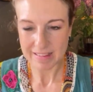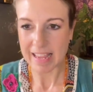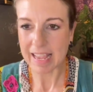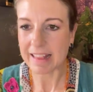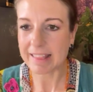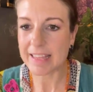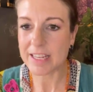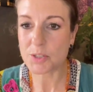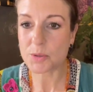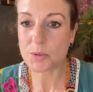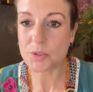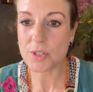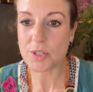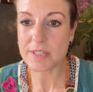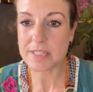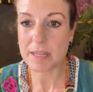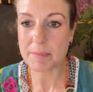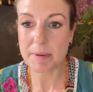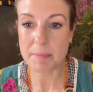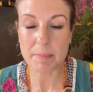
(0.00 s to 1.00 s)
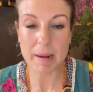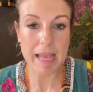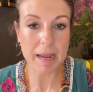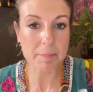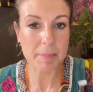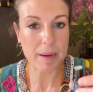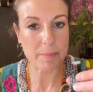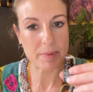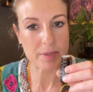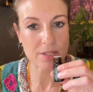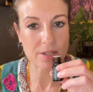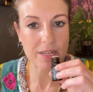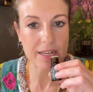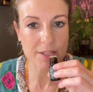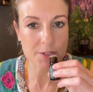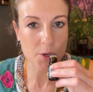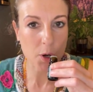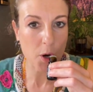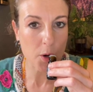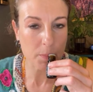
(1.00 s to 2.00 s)
And there's also some in black pepper, so
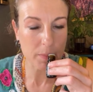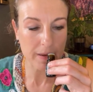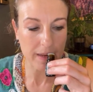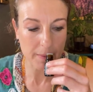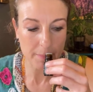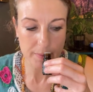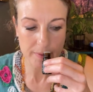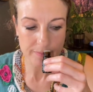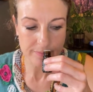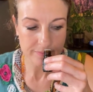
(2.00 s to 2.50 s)
let's open up.